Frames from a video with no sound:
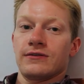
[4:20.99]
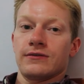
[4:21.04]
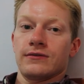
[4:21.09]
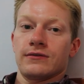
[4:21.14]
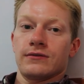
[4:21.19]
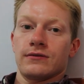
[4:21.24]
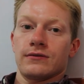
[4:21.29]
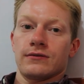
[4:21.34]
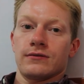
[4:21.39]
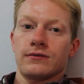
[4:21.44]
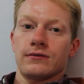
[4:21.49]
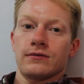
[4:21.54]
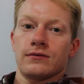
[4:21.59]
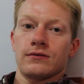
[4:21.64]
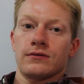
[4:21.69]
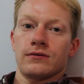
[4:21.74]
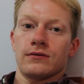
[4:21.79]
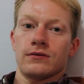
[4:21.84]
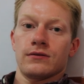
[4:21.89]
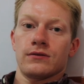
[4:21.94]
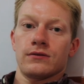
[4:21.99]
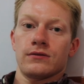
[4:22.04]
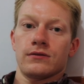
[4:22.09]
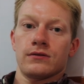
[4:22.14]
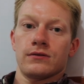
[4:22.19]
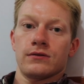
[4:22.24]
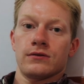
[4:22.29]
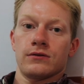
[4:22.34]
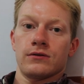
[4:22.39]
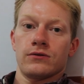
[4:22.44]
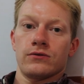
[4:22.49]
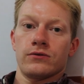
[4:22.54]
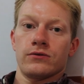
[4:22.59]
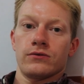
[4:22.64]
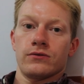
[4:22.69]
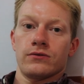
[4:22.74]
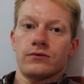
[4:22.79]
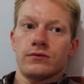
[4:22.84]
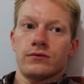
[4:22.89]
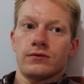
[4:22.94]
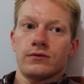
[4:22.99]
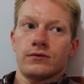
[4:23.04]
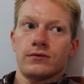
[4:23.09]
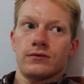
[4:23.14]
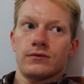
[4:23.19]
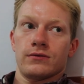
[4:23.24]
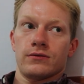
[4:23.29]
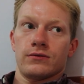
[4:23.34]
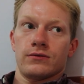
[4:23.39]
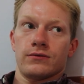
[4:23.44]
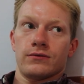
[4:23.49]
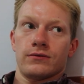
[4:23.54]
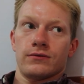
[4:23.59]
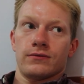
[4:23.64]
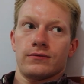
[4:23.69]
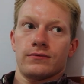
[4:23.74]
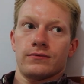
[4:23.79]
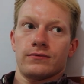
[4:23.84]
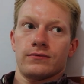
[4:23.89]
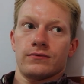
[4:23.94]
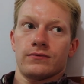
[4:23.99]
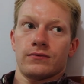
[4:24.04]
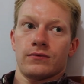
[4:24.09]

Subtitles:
No words are spoken by the person on screen.